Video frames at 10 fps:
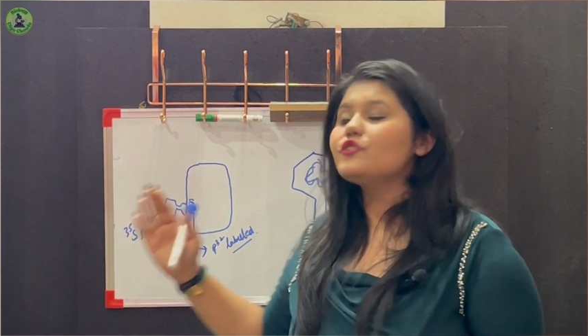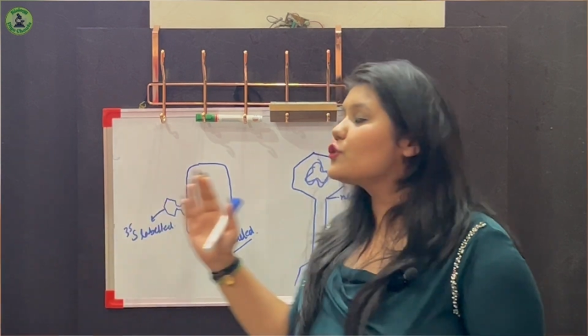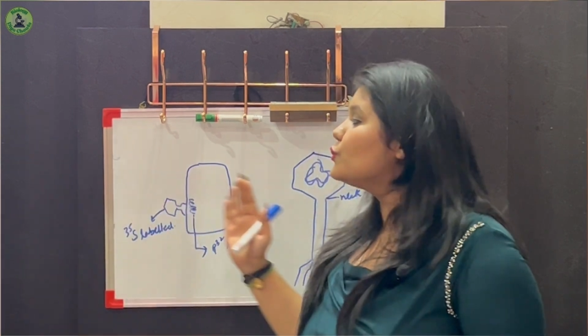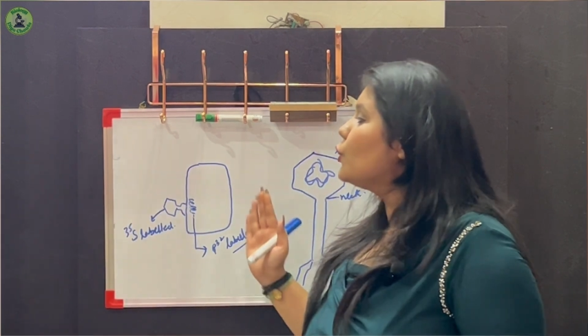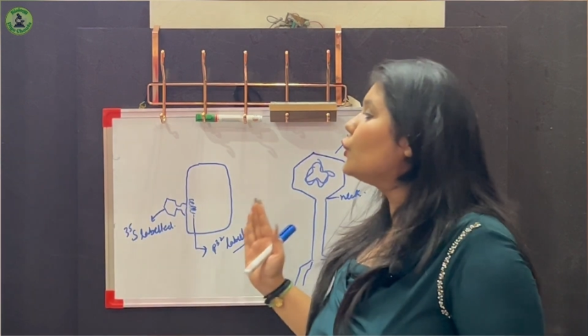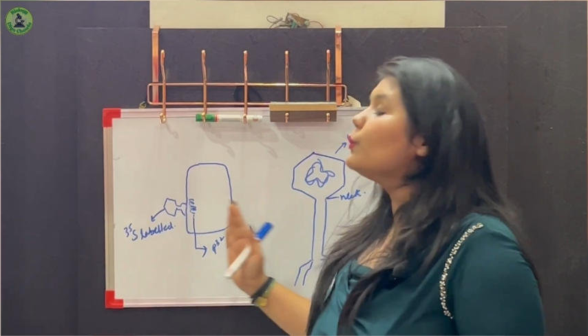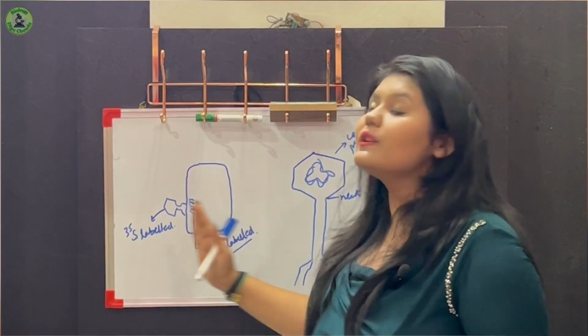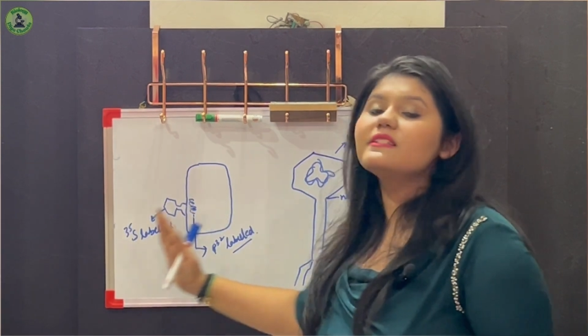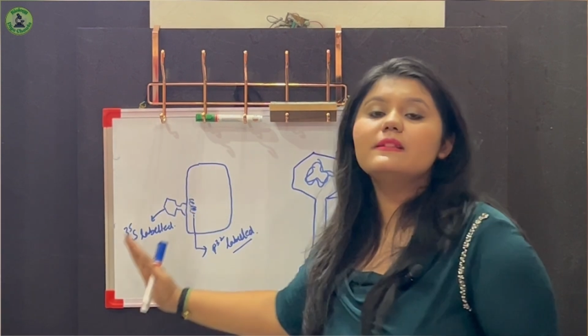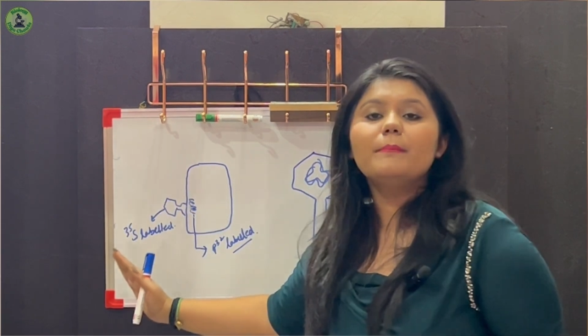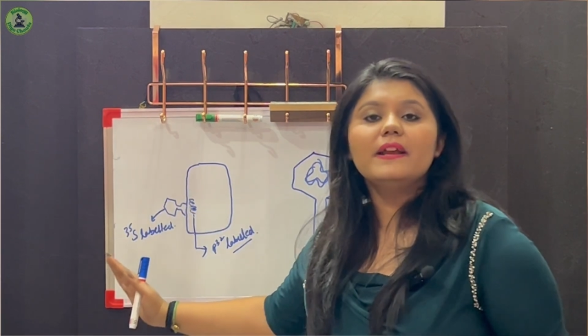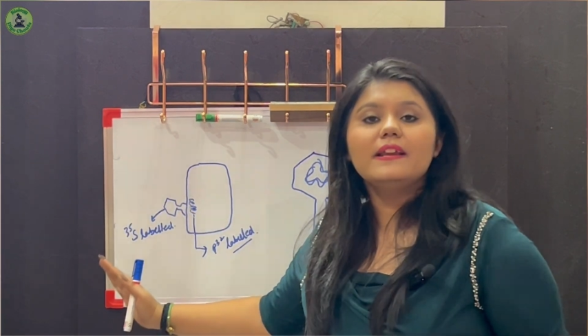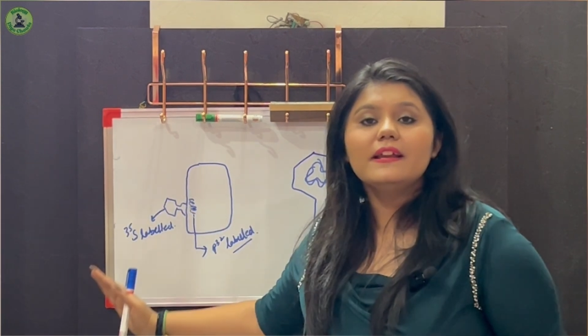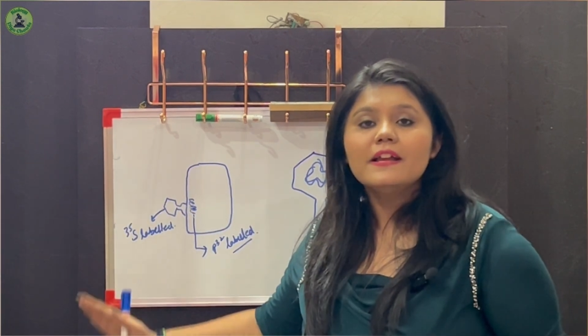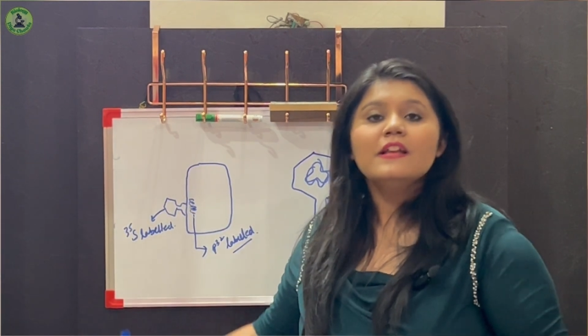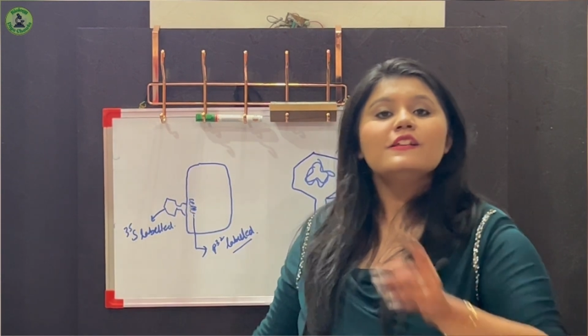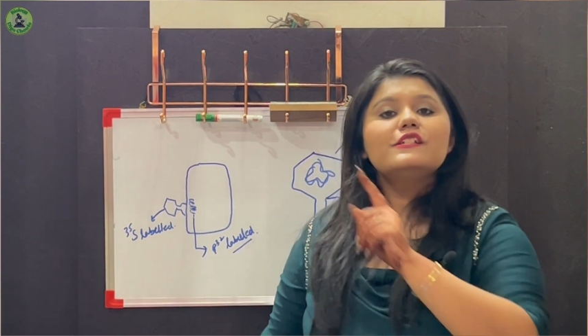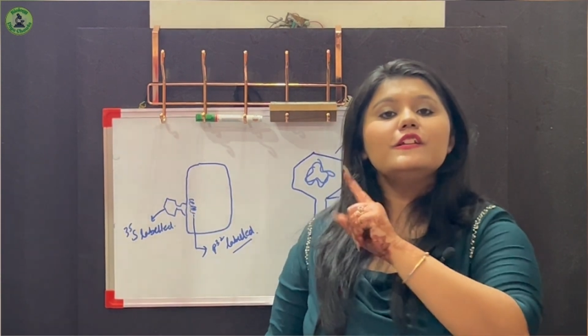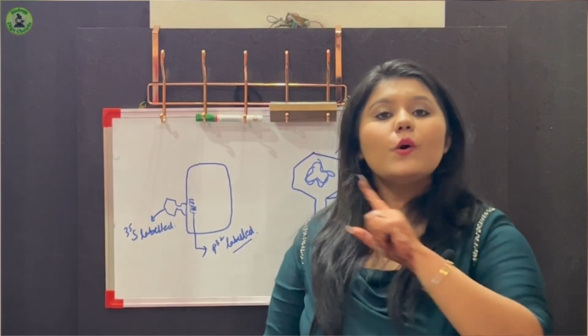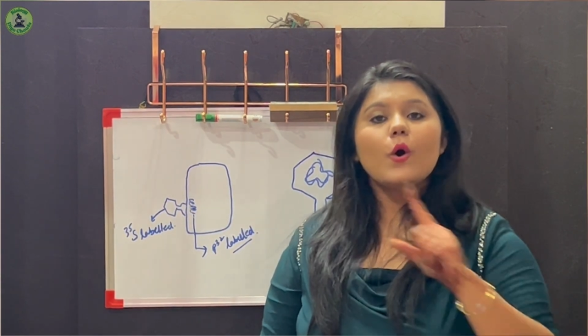Just go towards the beginning,
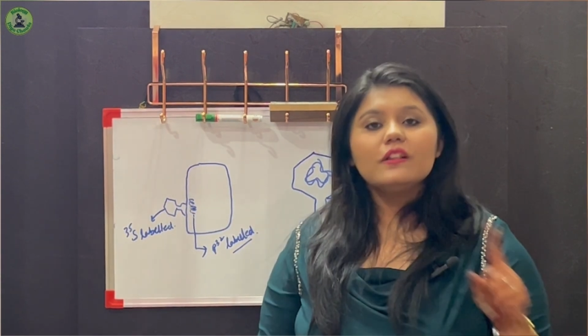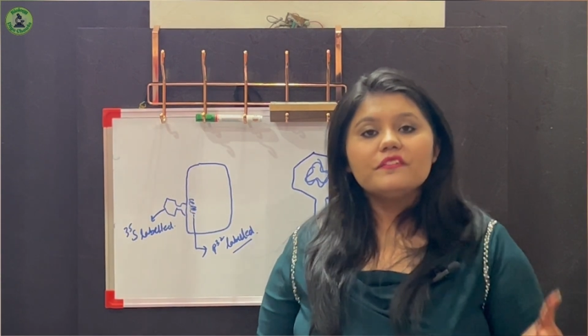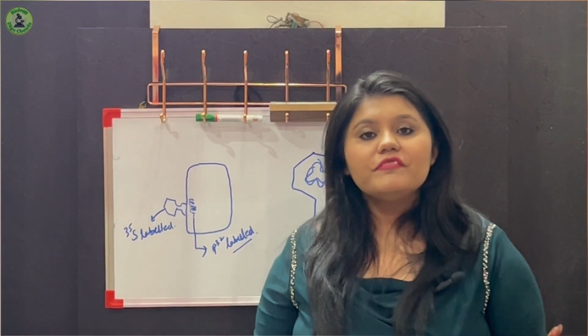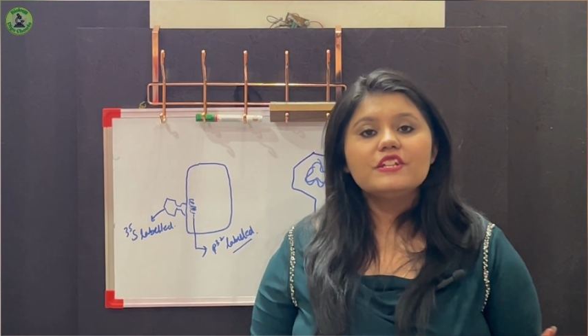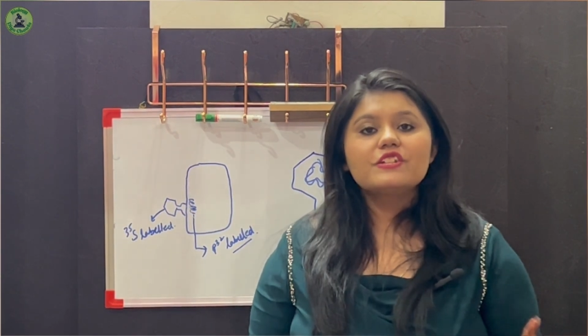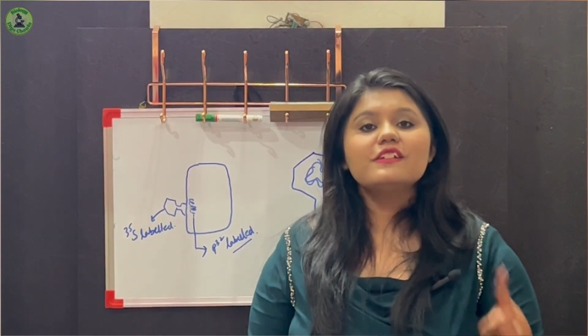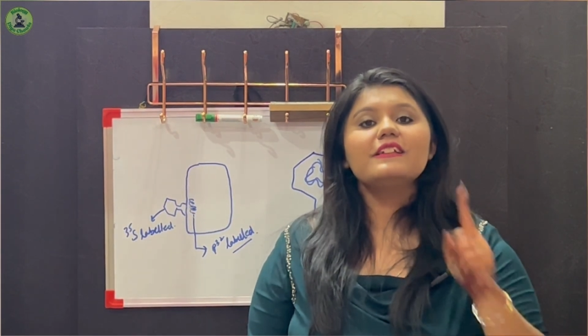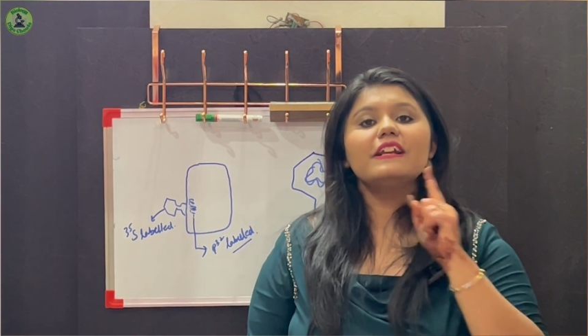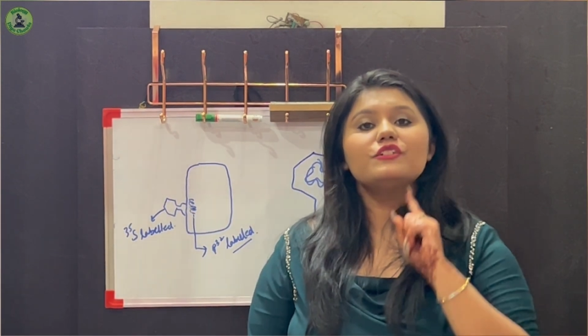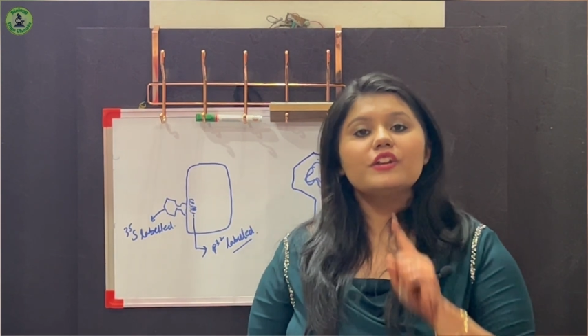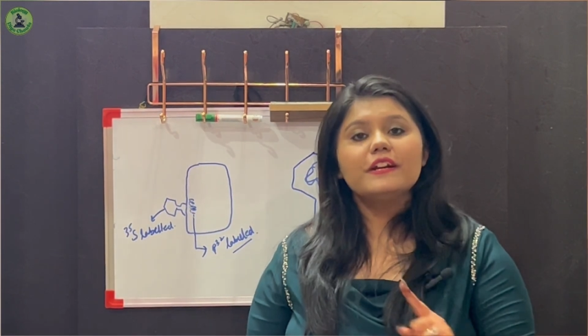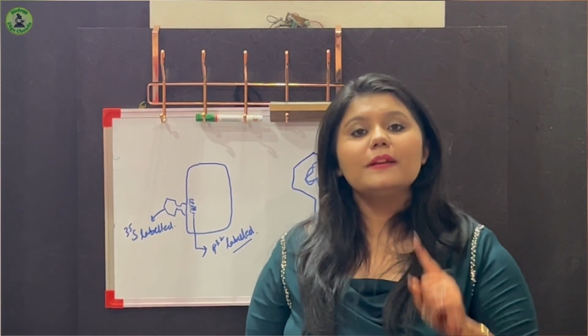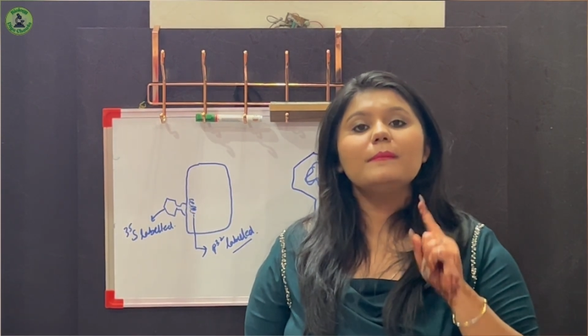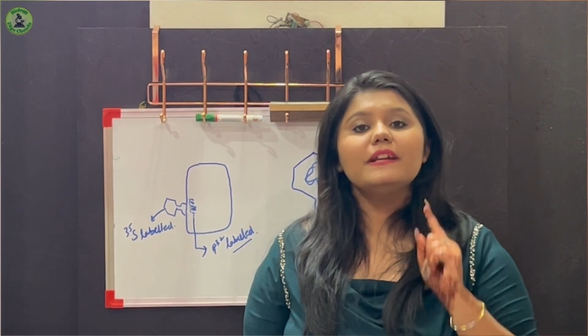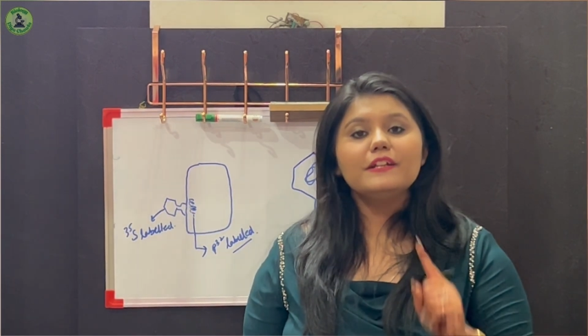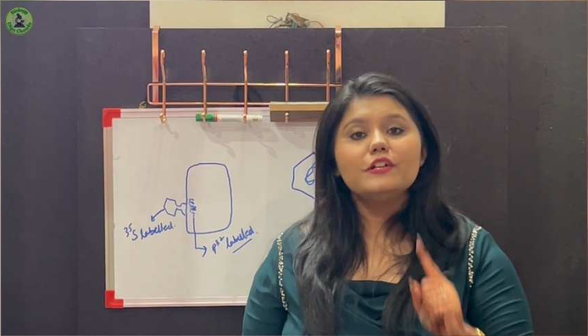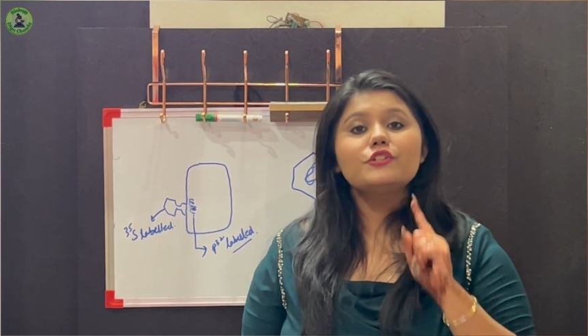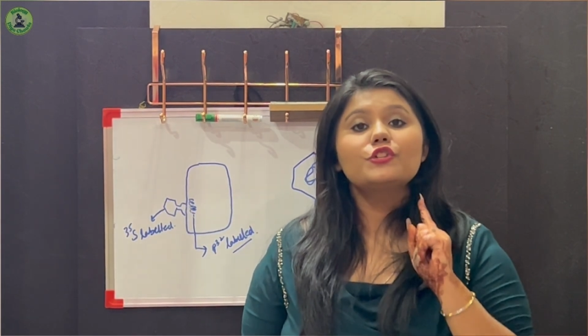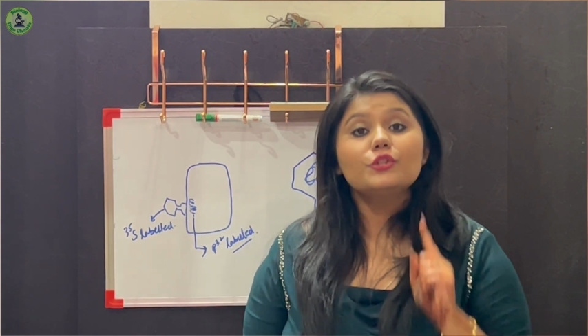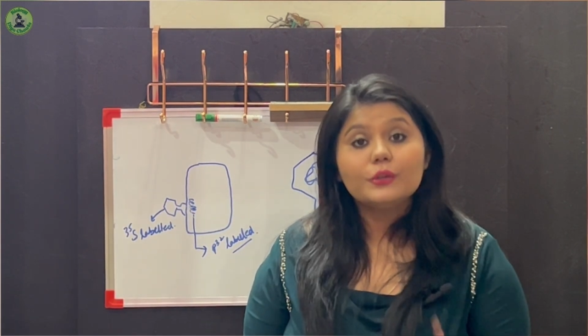see all the features that a genetic material
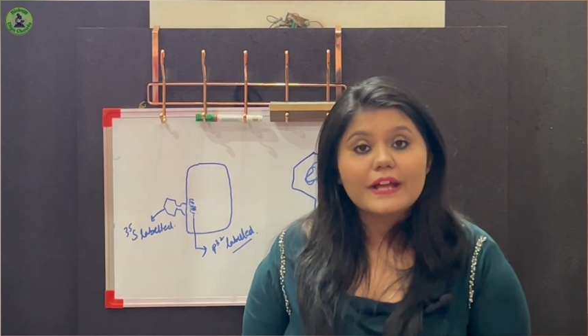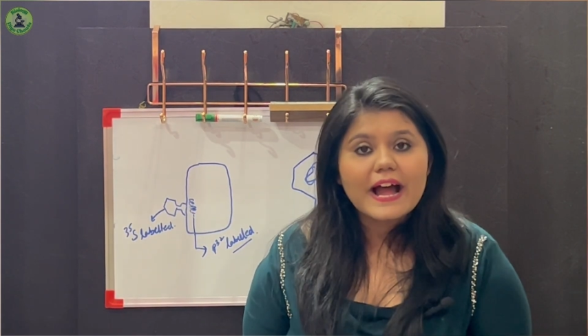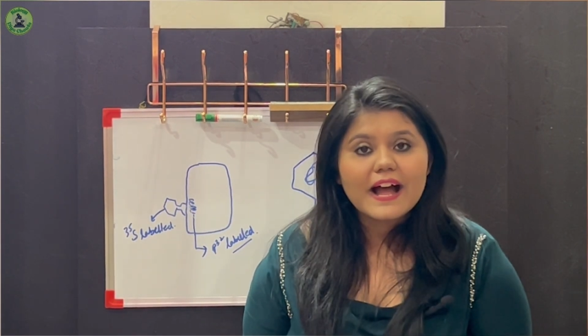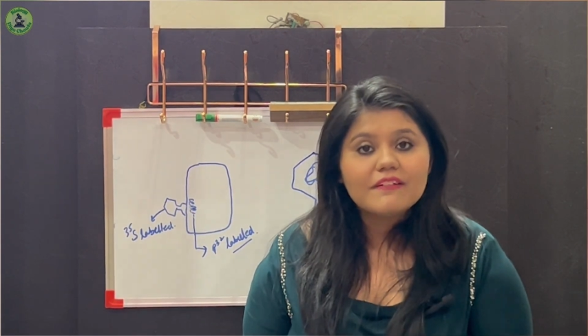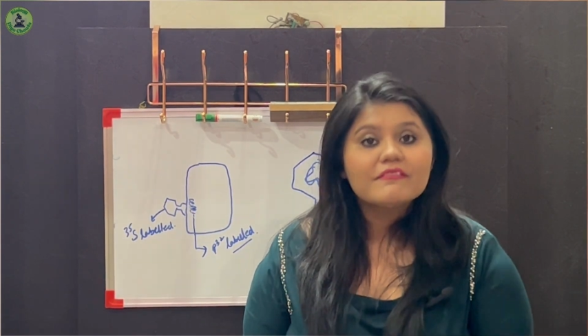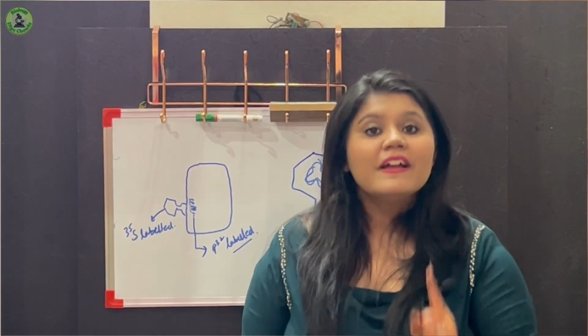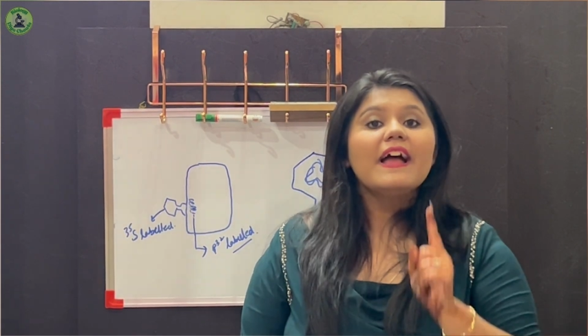should have,